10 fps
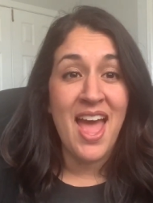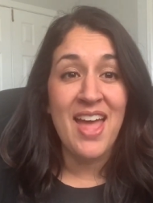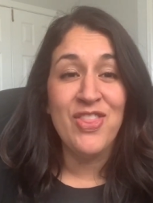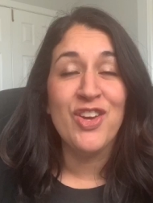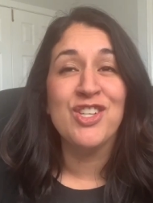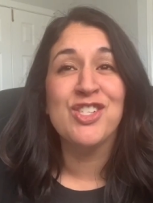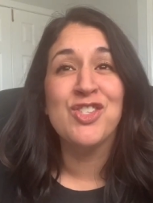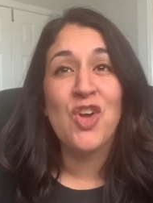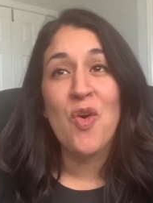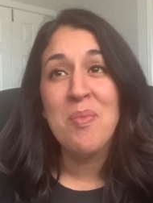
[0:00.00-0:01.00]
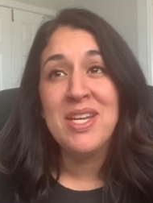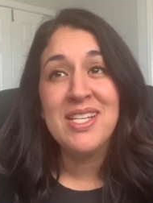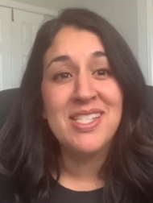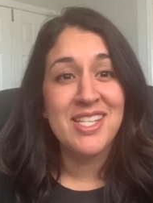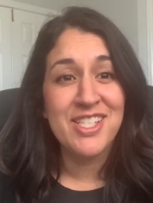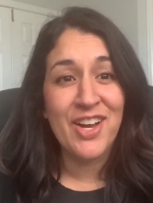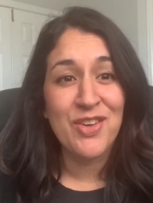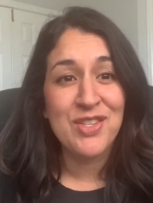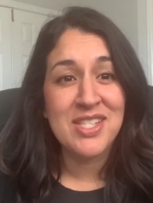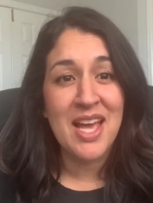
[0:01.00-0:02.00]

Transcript: And there's so many details.